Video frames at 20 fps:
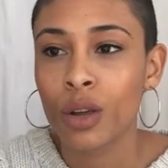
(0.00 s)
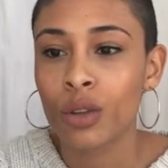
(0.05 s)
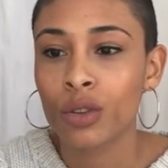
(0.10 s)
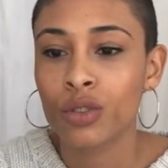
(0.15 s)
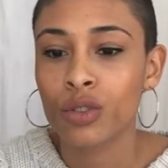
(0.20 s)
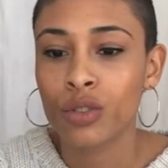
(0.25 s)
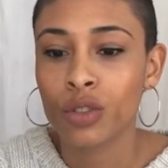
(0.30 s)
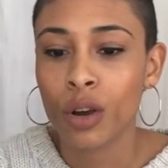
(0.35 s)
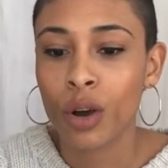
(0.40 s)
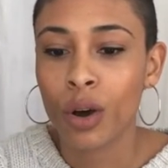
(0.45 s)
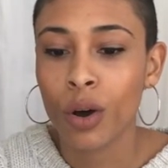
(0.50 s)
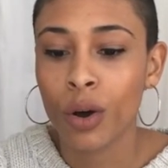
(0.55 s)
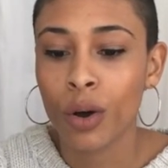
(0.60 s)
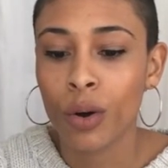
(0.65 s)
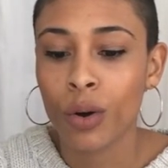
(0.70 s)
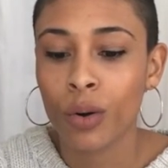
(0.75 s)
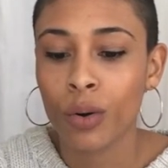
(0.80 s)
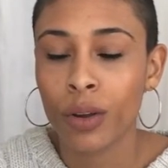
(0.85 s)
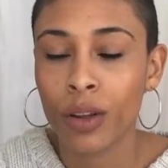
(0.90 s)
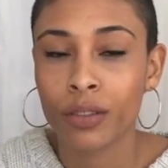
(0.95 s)

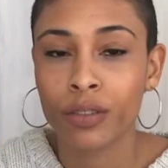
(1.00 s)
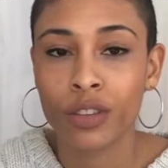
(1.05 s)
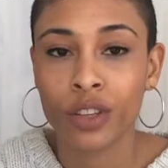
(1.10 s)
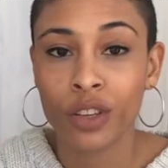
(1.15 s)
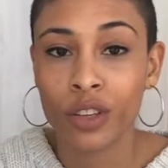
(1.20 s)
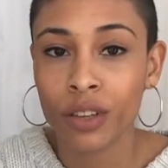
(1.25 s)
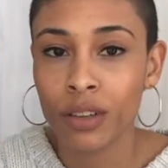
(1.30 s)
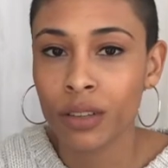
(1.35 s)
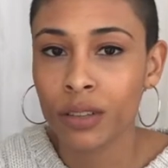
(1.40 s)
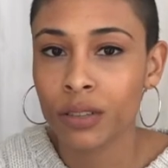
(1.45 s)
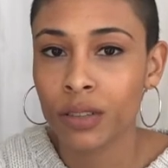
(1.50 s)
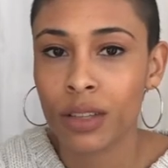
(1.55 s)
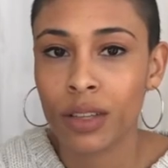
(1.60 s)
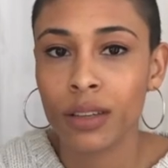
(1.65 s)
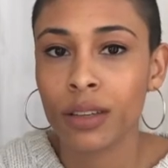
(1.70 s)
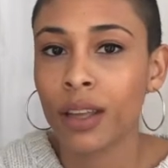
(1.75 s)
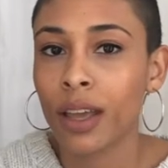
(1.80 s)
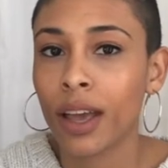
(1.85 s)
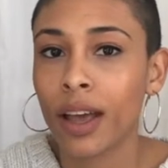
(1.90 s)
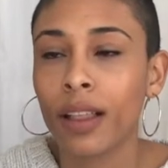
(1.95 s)
So if you're
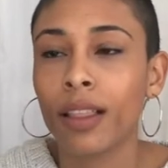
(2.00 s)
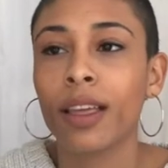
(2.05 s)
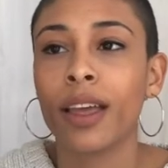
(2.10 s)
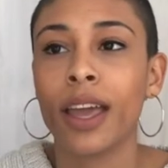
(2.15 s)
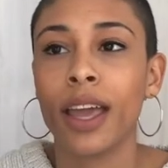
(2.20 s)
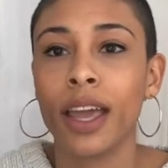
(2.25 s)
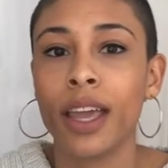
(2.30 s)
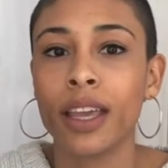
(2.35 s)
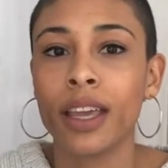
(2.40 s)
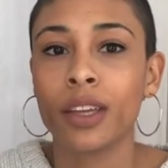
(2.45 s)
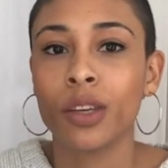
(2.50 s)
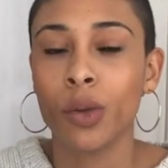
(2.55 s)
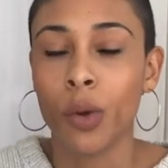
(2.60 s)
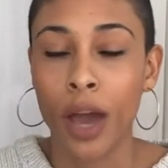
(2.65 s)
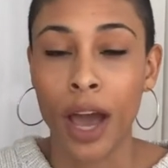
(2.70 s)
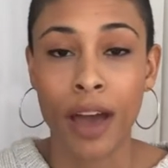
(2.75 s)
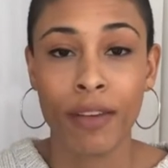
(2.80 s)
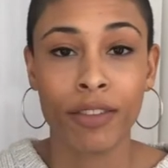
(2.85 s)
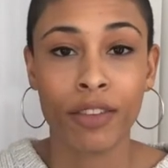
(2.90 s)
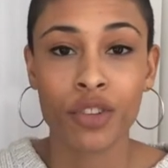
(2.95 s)
in LA and you
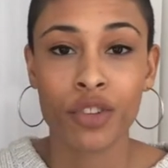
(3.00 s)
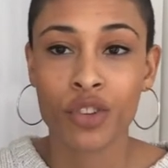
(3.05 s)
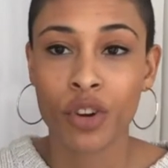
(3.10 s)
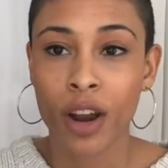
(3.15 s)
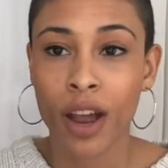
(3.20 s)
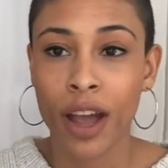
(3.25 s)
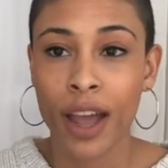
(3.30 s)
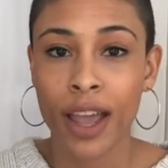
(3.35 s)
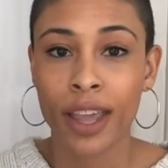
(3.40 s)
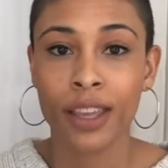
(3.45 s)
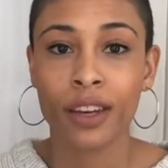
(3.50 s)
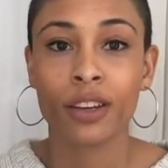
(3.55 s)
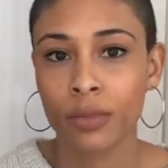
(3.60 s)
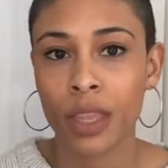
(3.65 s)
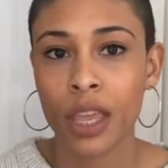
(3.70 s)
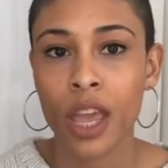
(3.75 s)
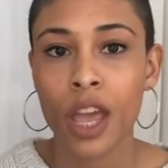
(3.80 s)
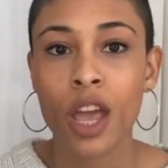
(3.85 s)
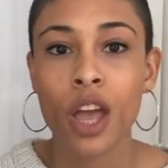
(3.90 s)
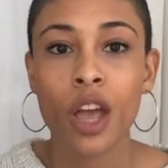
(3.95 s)
haven't tried
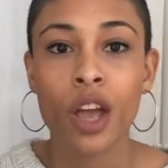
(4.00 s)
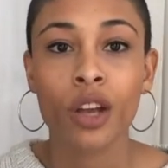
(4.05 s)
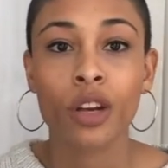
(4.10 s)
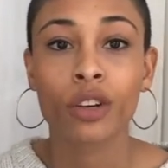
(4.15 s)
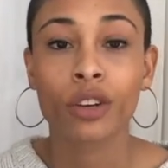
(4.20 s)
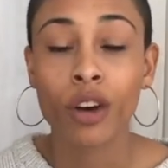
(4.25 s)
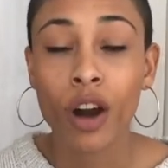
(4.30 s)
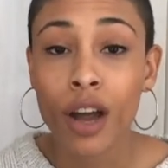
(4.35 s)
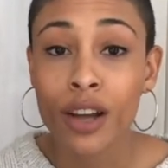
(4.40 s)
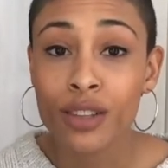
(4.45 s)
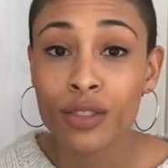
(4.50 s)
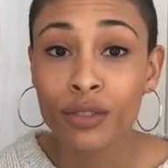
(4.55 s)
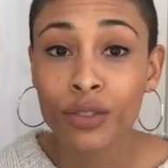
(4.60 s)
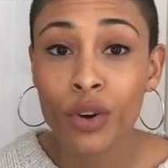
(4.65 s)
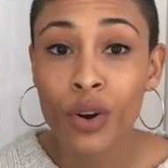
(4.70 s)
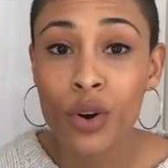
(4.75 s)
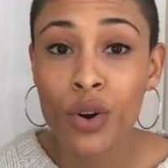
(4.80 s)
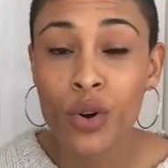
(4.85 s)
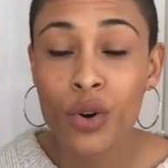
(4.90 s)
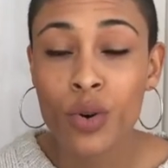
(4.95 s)

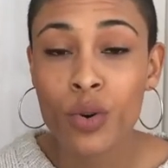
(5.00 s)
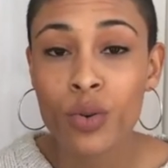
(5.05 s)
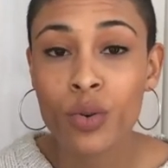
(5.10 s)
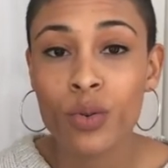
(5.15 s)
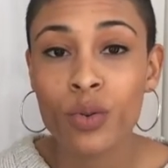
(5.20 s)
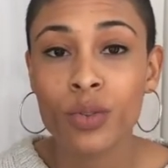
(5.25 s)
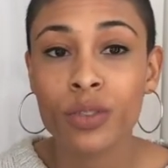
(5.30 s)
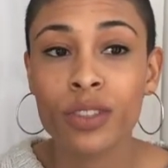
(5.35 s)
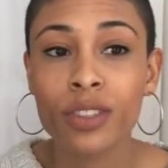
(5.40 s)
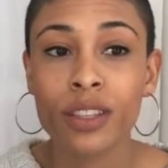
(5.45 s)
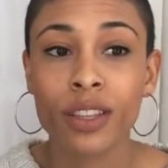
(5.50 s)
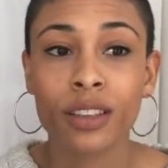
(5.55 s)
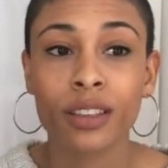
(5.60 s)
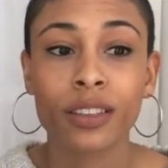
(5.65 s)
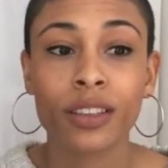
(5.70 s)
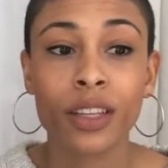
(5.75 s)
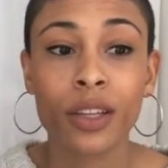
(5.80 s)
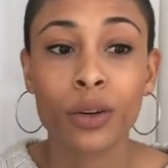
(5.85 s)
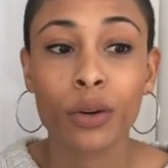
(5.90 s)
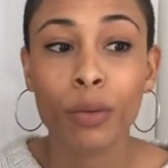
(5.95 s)
Crossroads,
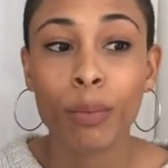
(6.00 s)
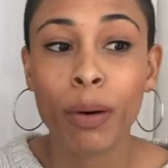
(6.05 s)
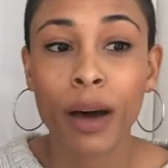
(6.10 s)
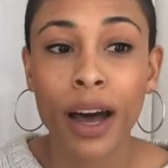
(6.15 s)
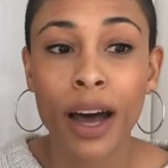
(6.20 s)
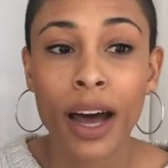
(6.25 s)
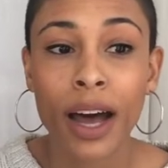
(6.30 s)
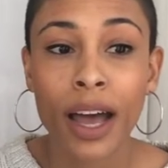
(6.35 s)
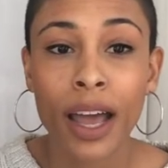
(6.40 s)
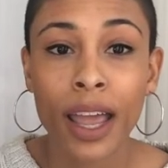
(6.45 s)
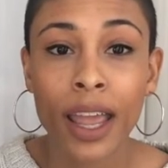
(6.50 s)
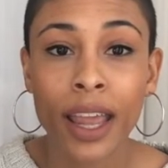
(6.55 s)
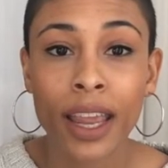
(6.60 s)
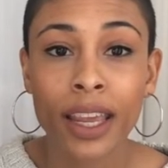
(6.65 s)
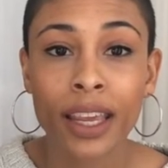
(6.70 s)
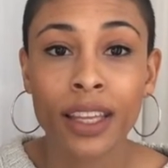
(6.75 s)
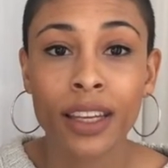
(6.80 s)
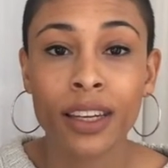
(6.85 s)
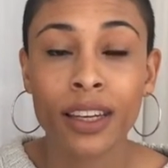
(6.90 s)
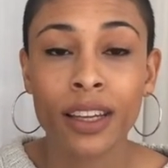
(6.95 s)
Little
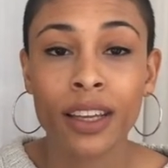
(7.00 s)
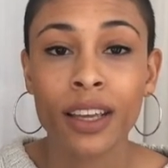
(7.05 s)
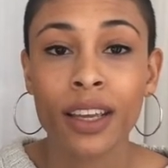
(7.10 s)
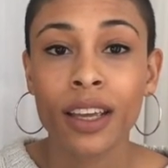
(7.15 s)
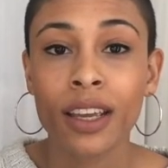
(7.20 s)
Pine,